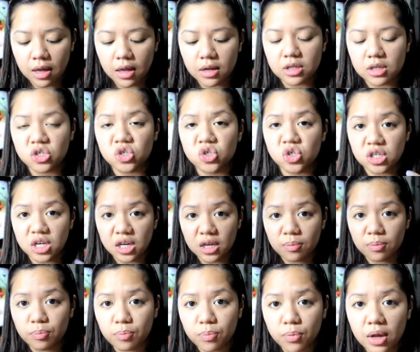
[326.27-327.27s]
and it's
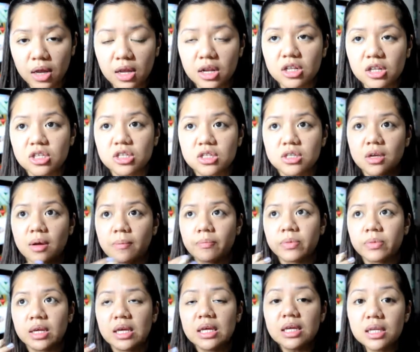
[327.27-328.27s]
cheap and it's
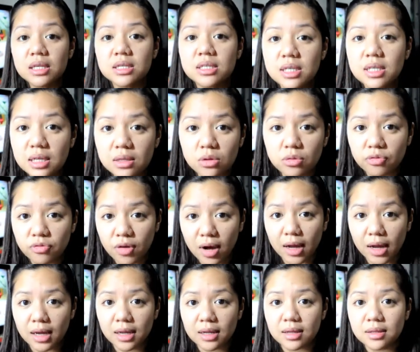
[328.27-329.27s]
easy to
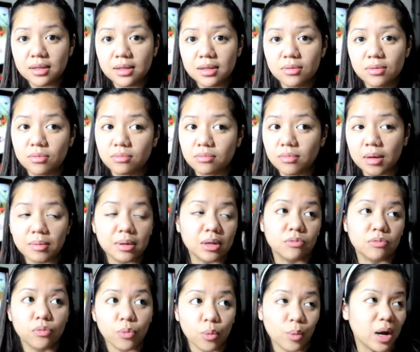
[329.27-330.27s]
find. I
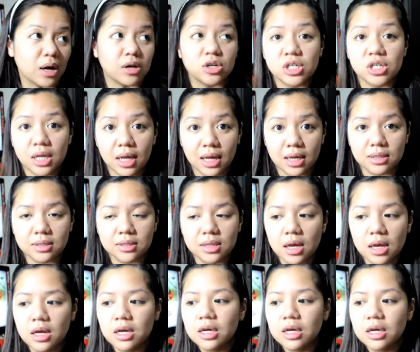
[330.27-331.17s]
mean, where she is.